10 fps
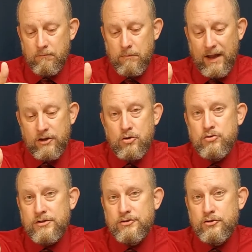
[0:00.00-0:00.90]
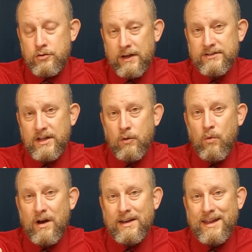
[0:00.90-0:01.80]
by you just
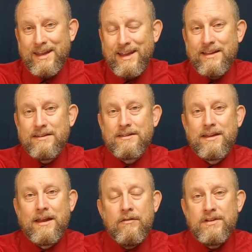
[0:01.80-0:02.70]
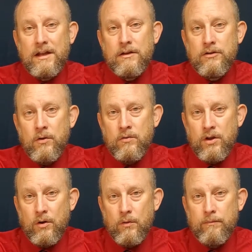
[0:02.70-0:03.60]
trusting what he is gifting to
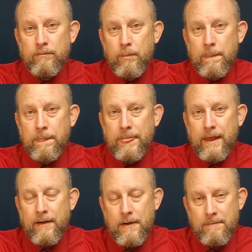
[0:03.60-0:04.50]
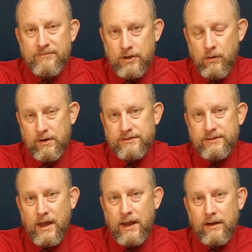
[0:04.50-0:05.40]
you, you are
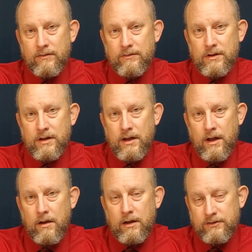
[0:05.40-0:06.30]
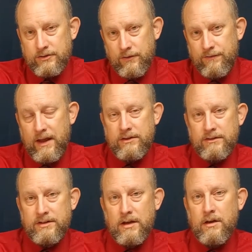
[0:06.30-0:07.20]
saved because your faith
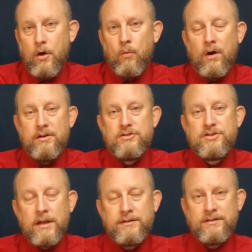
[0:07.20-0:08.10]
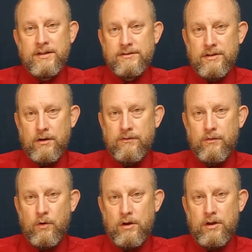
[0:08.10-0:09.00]
is in what Jesus has done
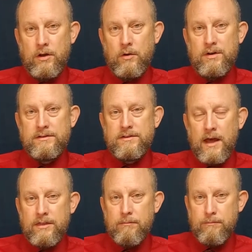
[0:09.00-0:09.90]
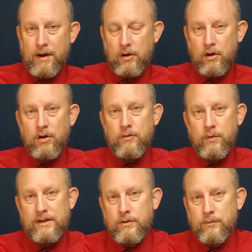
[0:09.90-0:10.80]
for you in his death, burial, and
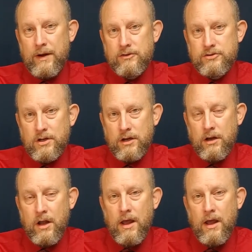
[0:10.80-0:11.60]
resurrection,